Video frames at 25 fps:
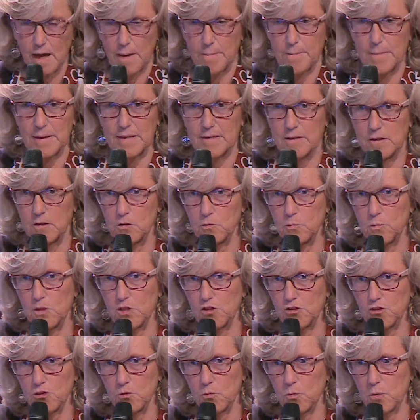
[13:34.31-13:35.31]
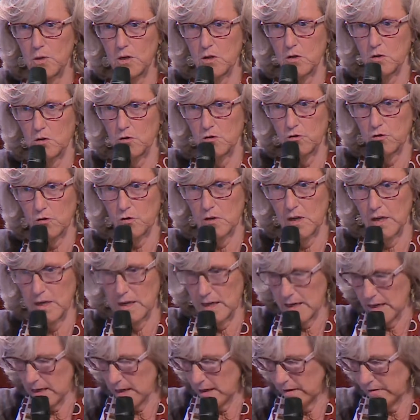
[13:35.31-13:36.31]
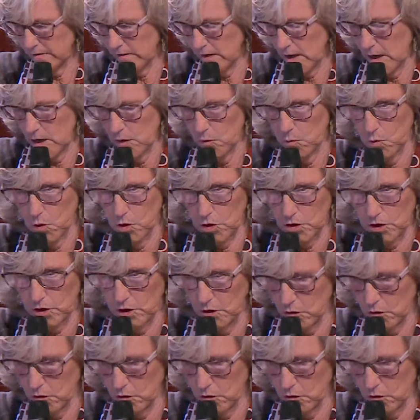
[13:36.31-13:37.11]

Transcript: but the Commission will also organize a working